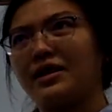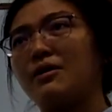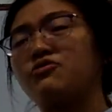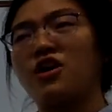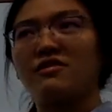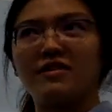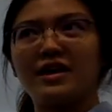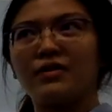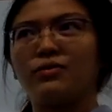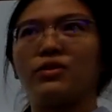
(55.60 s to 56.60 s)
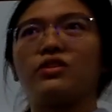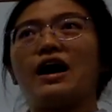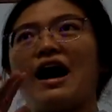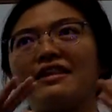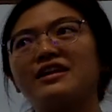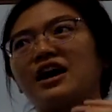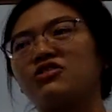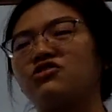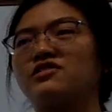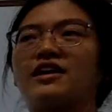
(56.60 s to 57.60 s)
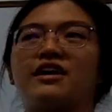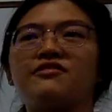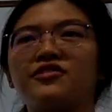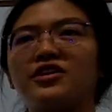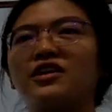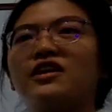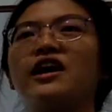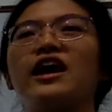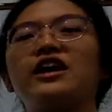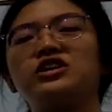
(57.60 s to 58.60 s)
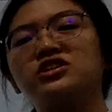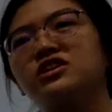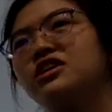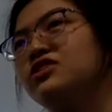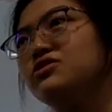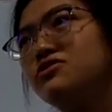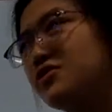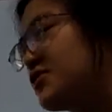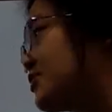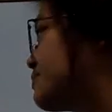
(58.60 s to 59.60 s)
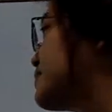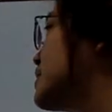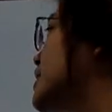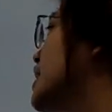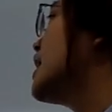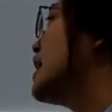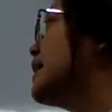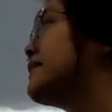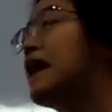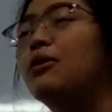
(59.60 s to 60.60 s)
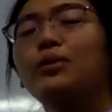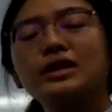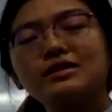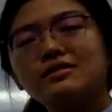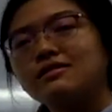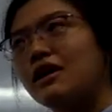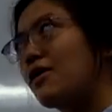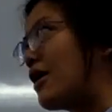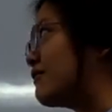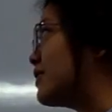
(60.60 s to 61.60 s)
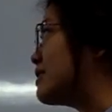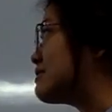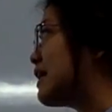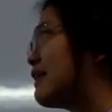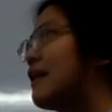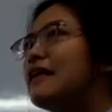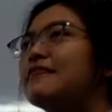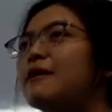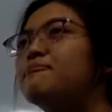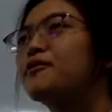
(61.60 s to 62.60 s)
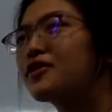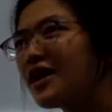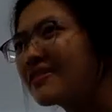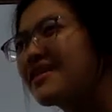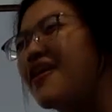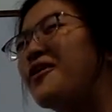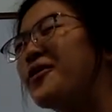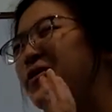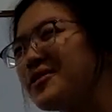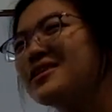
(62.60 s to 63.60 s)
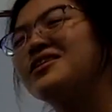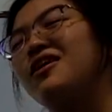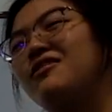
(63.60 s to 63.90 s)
gap traveling with other countries like Africa, Asia, Europe. Their weaknesses, however, is that their products are only